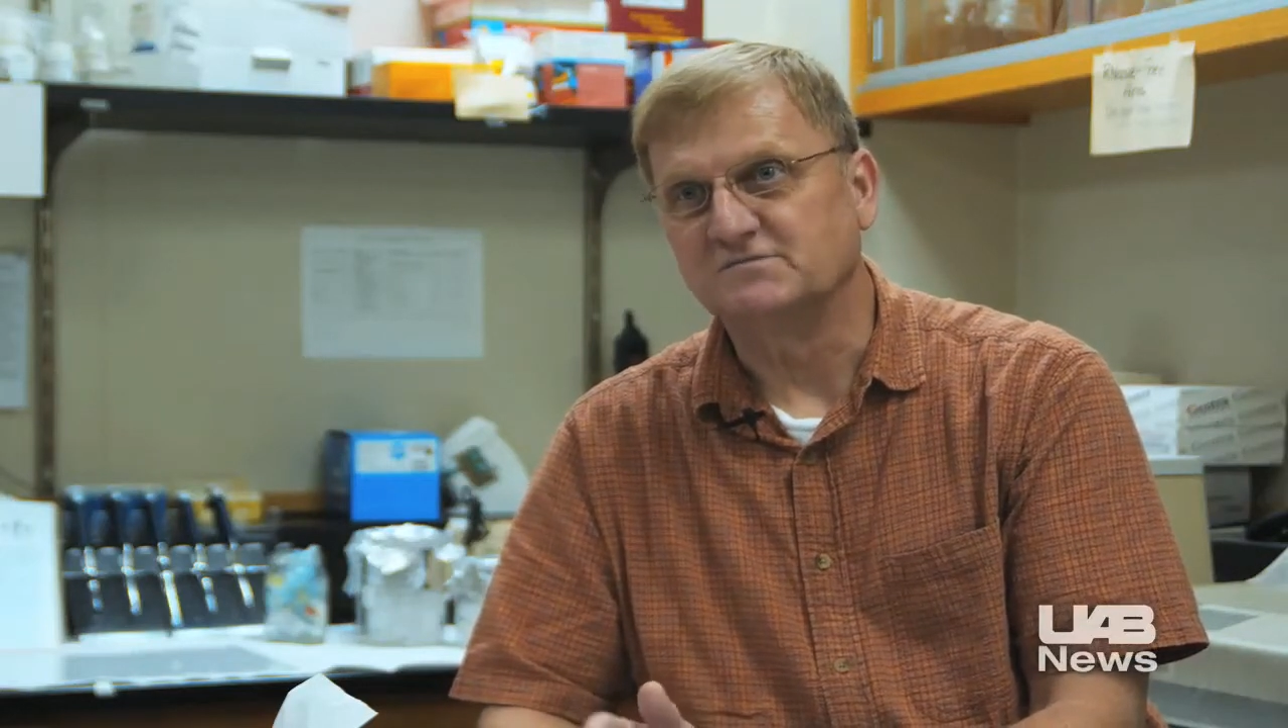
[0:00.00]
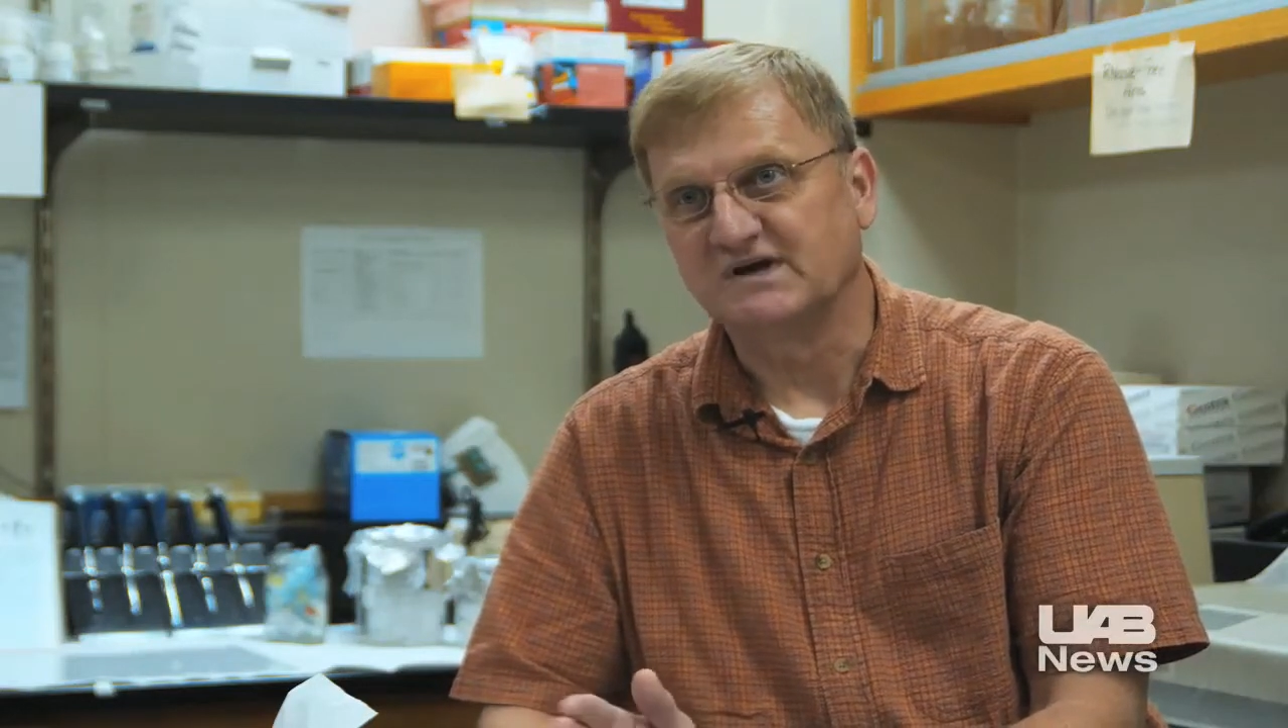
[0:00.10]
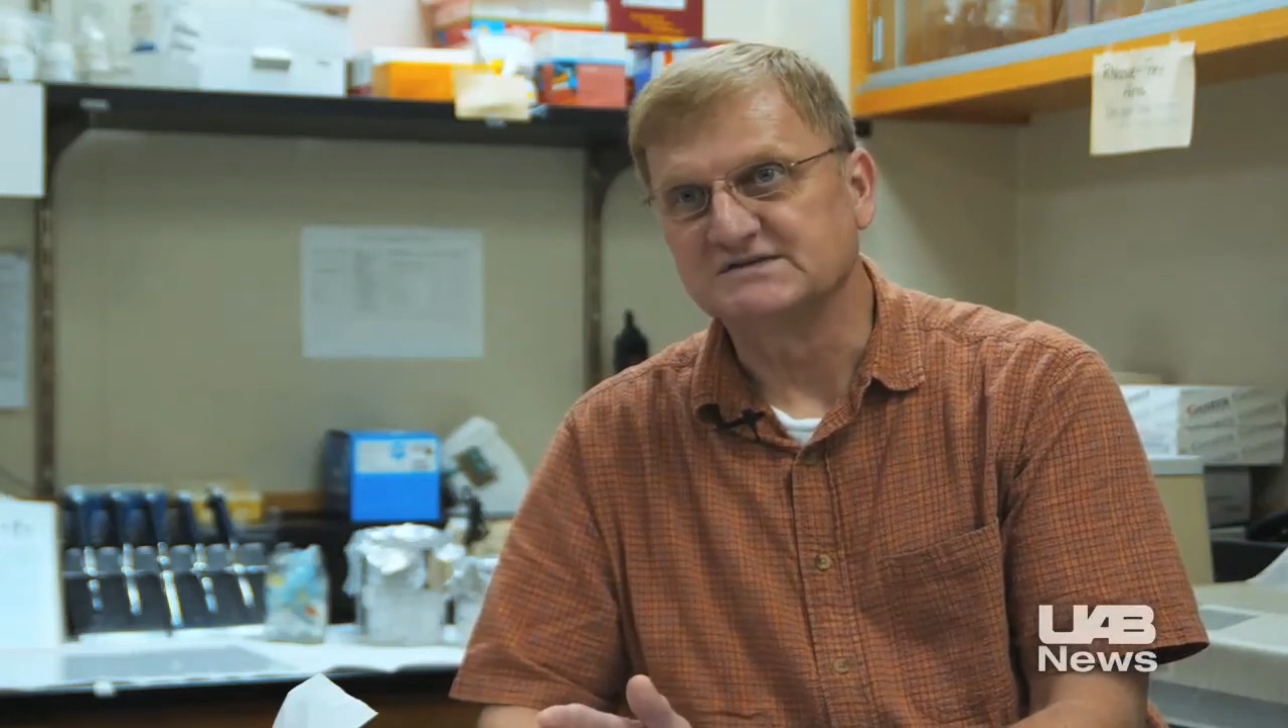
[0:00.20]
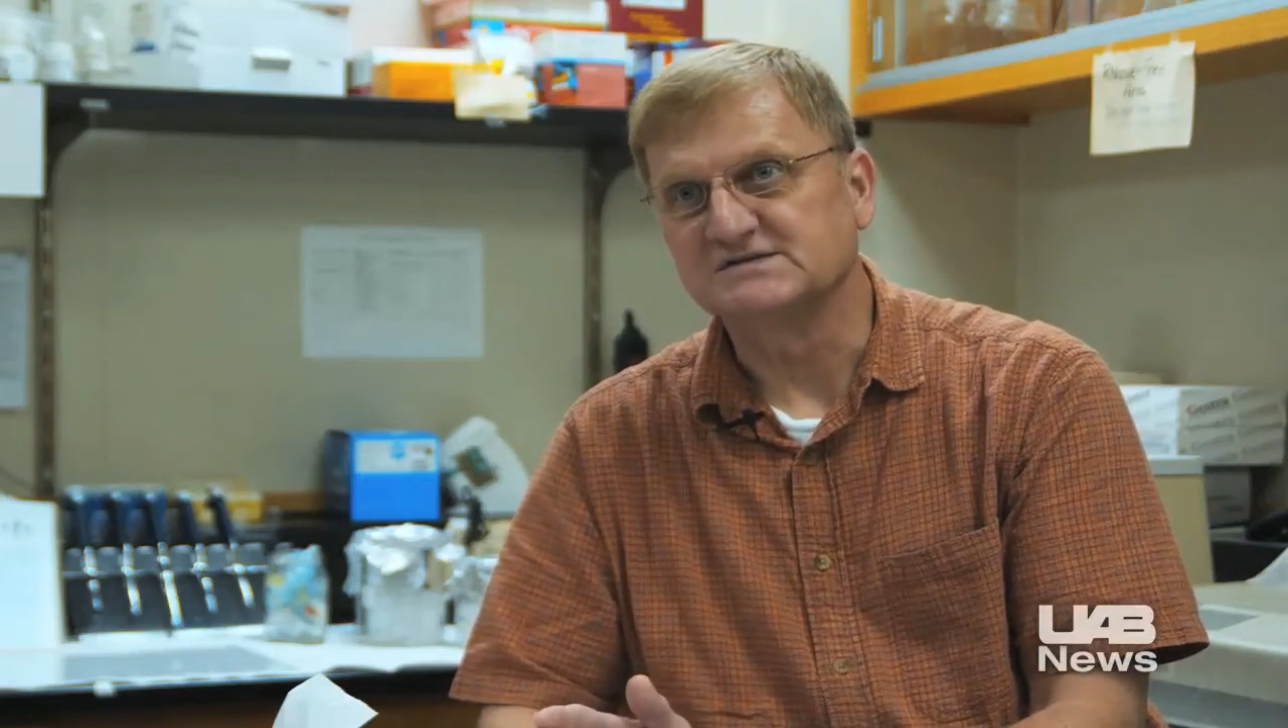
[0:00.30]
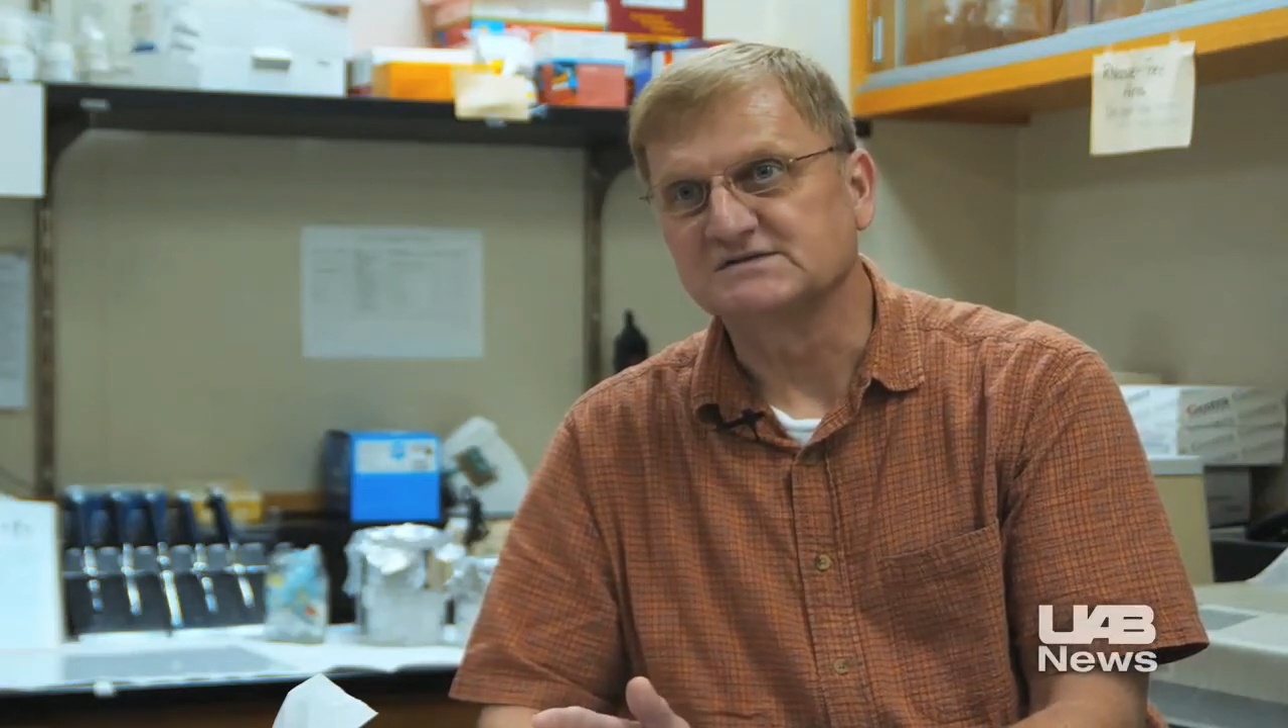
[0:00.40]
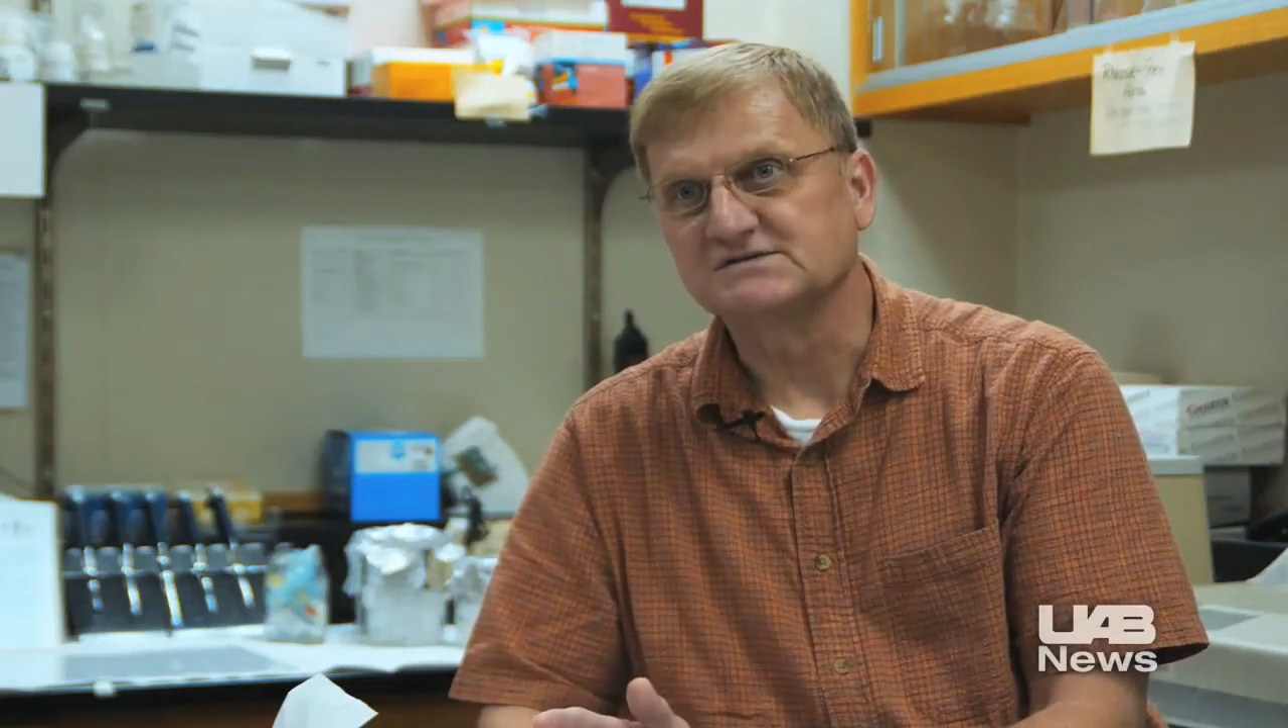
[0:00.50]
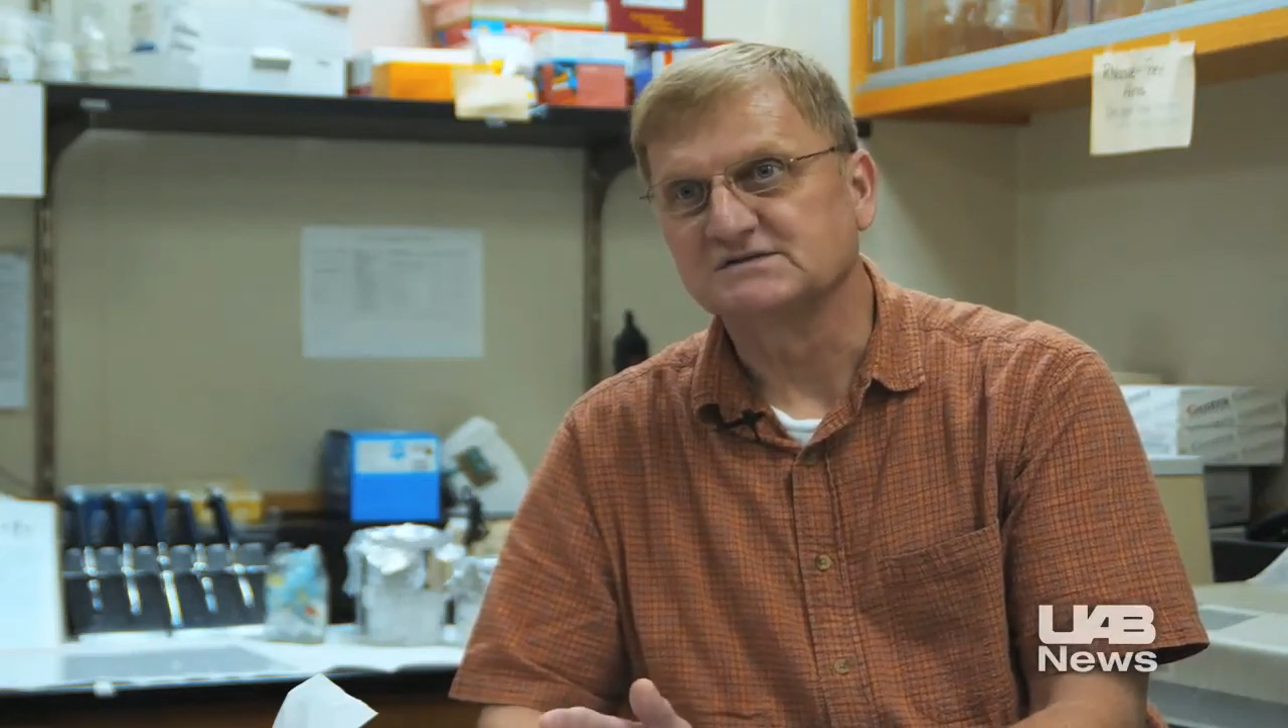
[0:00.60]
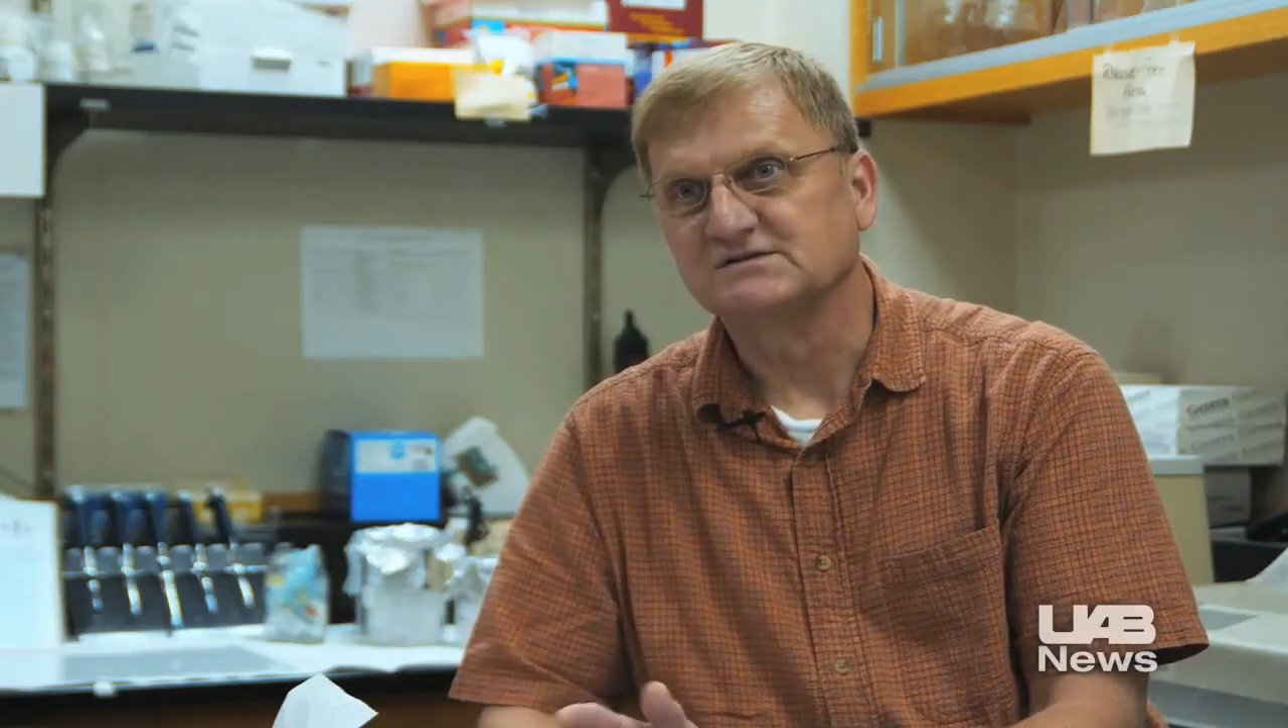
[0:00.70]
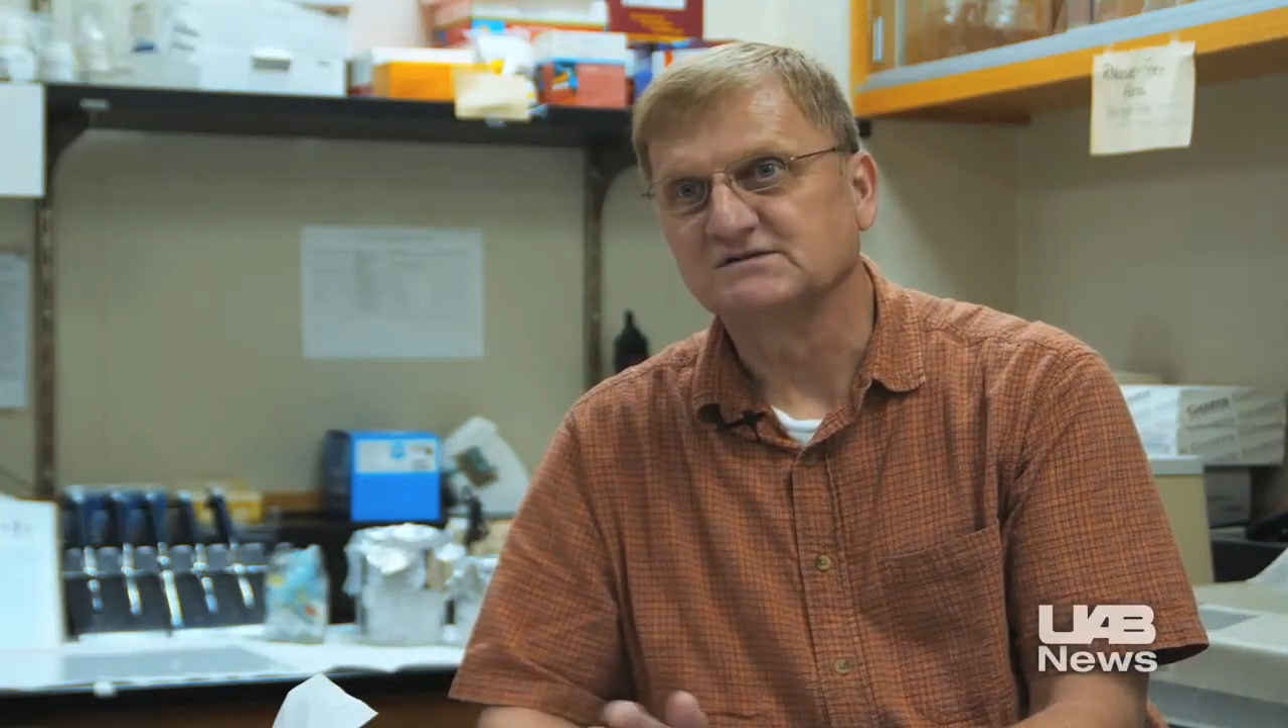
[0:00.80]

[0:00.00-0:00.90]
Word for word: basis.